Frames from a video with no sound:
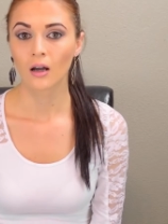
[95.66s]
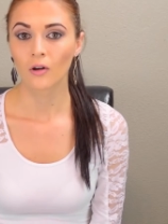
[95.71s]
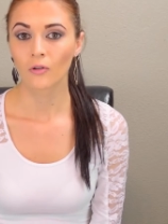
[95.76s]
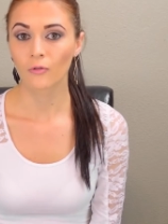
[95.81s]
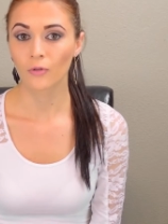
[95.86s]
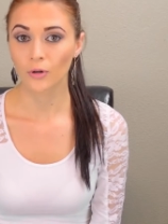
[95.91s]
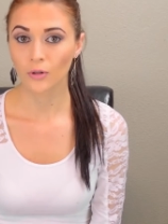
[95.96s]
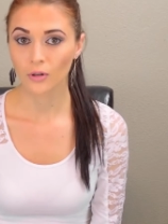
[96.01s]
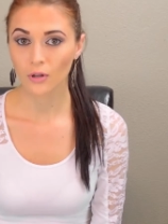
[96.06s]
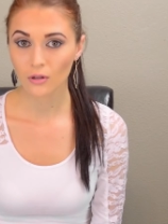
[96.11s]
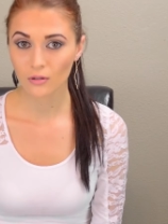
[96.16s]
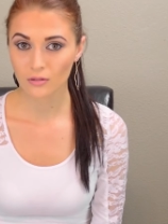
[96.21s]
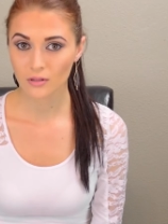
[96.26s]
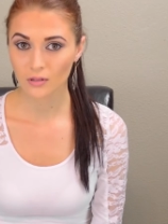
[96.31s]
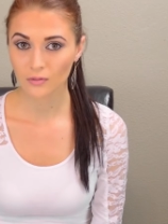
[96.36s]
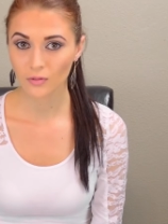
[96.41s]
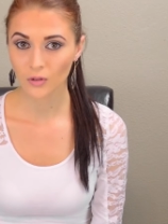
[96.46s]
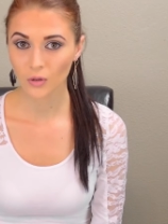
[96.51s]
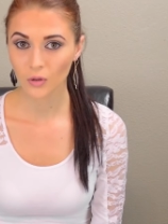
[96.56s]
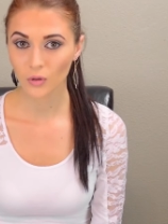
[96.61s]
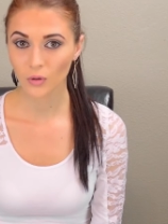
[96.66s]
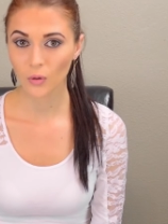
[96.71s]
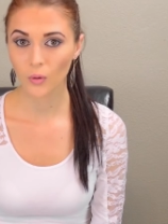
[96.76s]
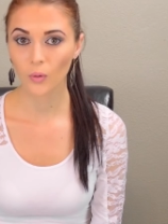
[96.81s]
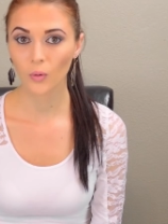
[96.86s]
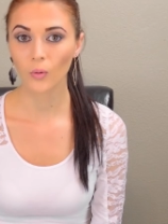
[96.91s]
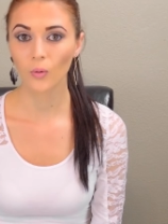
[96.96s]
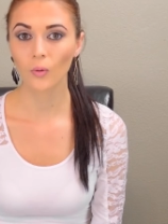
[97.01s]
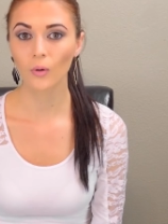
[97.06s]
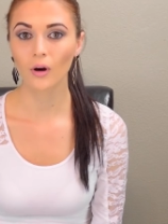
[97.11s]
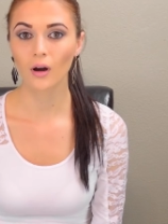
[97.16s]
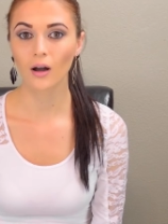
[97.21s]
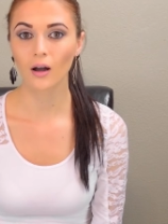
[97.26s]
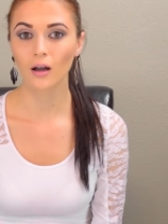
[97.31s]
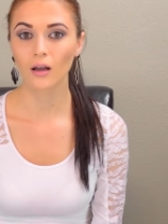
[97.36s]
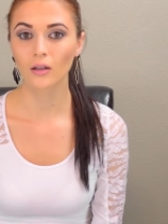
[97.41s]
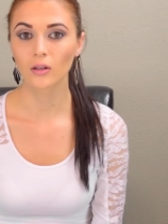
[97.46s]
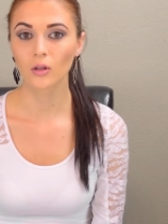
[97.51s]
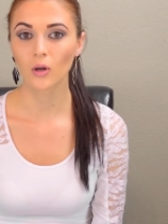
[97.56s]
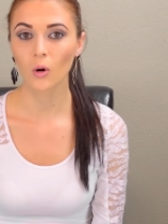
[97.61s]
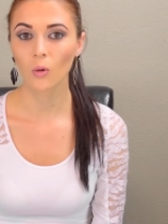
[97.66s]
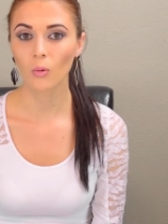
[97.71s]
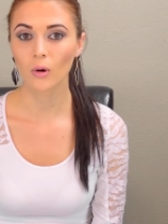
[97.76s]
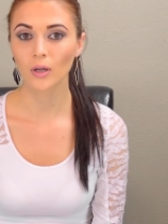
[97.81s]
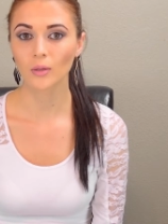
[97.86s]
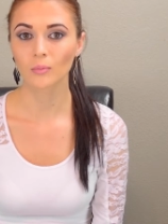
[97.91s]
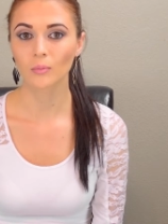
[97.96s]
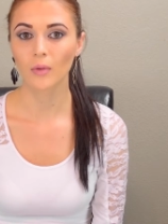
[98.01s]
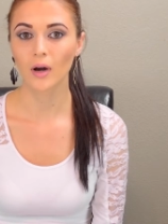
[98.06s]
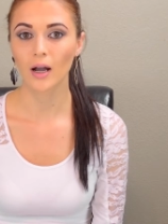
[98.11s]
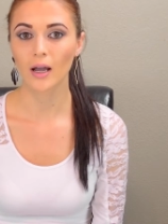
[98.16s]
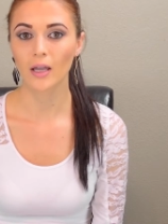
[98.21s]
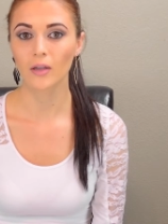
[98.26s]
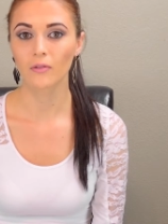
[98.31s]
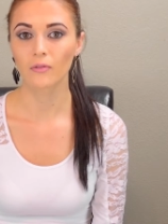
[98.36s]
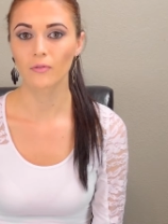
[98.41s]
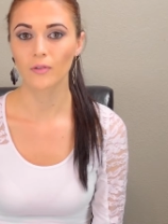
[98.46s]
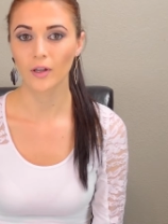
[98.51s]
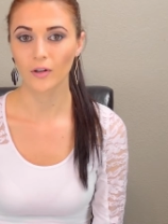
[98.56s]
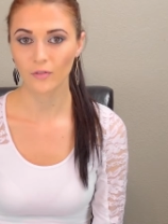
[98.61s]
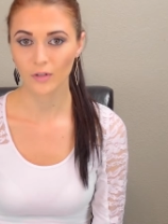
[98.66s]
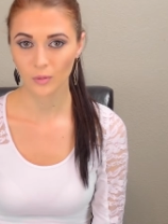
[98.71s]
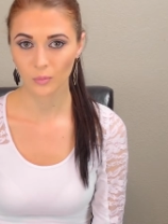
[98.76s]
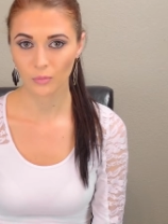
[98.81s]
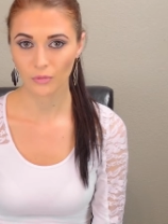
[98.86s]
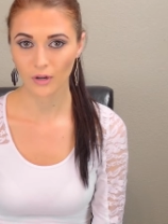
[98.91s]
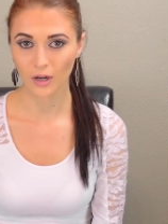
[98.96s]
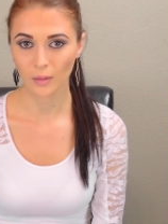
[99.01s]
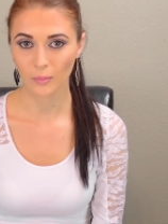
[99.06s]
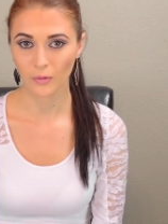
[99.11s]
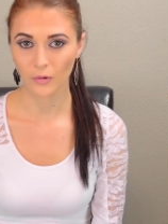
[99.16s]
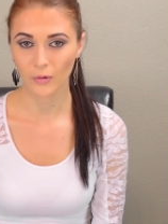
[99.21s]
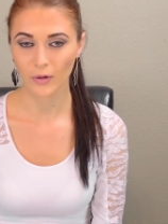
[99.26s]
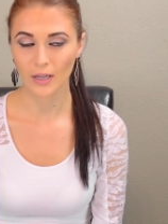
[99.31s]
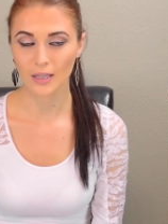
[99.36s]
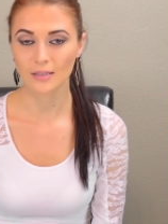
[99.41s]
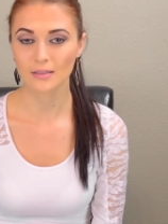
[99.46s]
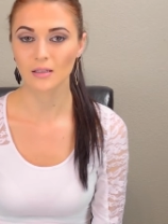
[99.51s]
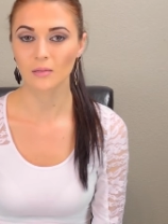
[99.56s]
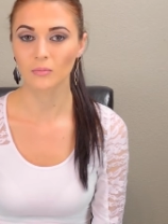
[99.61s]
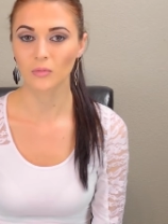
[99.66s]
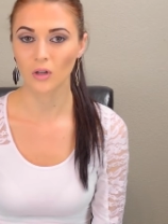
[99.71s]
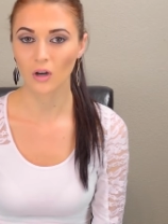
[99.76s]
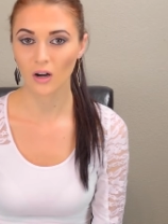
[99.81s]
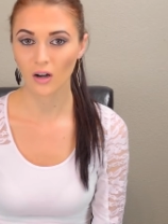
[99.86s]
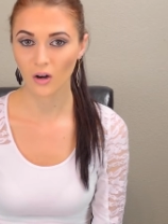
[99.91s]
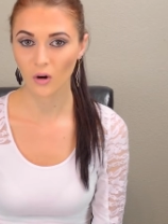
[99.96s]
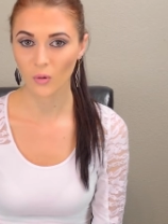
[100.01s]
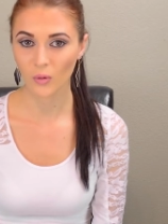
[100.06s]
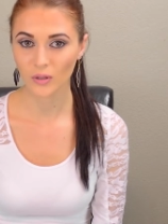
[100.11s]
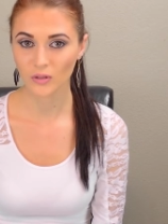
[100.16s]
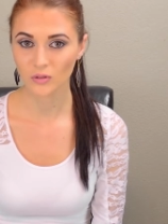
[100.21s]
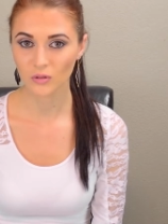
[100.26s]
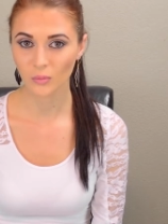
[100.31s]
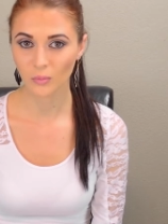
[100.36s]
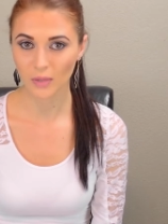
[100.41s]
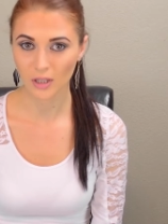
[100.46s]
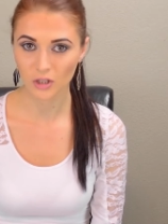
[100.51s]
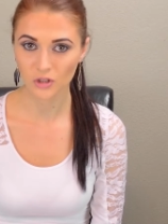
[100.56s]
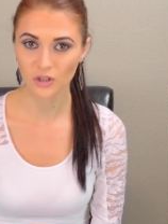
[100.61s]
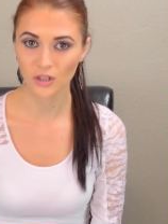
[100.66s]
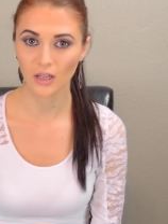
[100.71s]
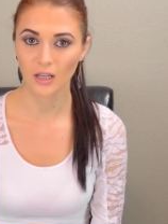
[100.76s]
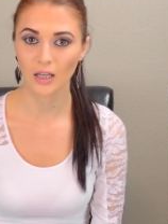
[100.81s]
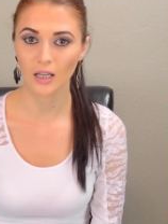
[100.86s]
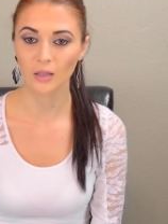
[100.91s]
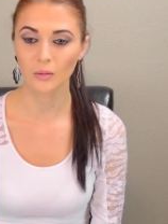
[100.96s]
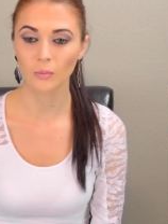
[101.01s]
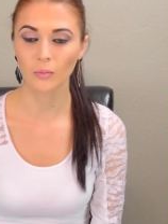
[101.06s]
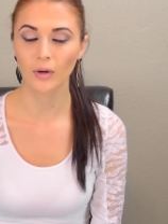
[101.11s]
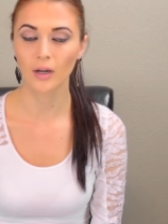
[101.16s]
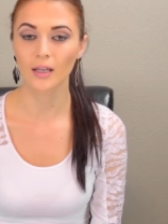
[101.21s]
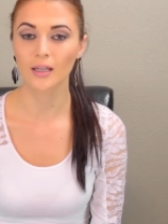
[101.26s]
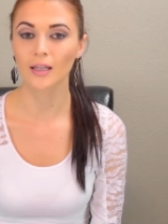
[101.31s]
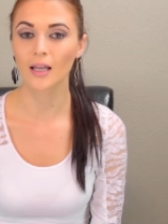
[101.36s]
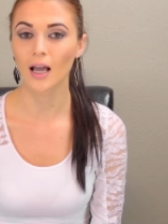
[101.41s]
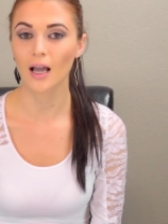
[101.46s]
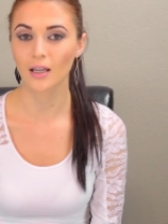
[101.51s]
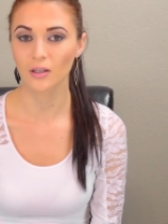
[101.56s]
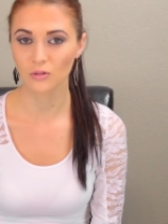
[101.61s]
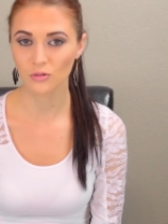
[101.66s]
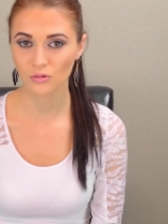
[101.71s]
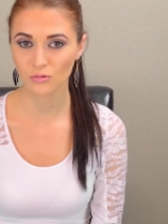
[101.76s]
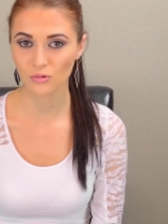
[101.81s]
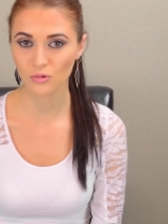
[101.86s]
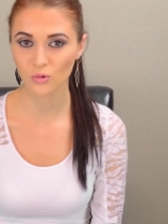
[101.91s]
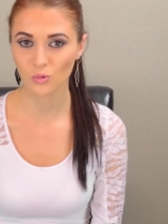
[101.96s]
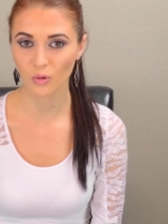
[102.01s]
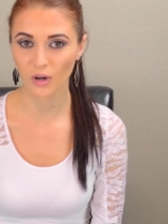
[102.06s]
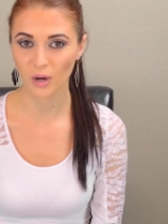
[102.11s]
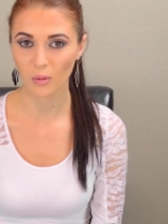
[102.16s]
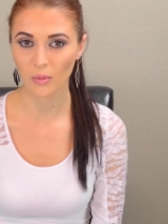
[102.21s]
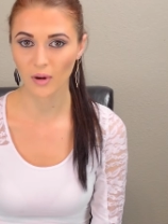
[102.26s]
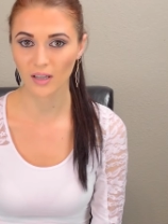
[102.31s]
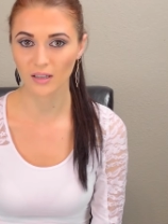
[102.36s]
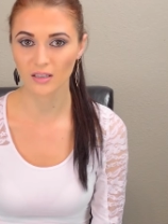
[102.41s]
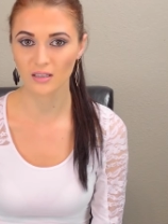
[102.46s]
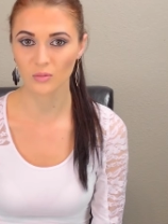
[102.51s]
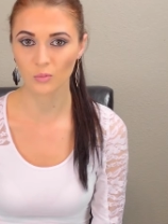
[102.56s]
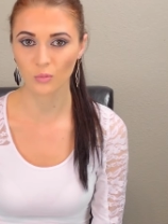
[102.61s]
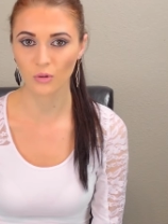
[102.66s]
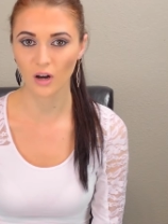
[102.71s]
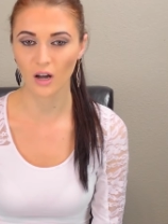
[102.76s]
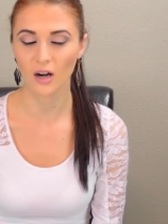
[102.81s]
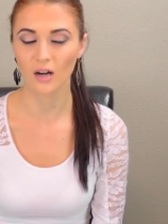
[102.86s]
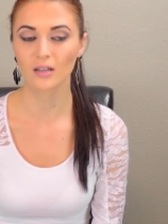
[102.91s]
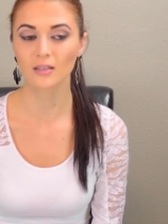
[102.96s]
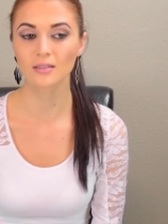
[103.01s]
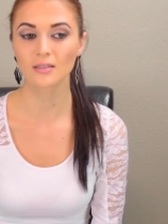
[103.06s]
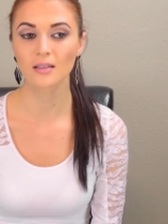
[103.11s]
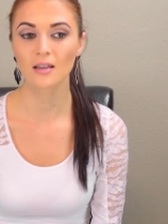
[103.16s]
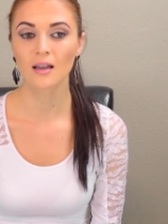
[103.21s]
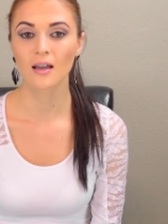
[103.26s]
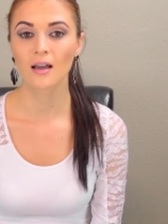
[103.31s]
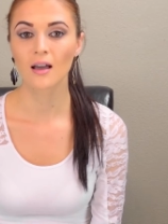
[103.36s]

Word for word: for those of you who uh, know what my favorite primer is, I'm not going to mention it, but I used to swear by this product,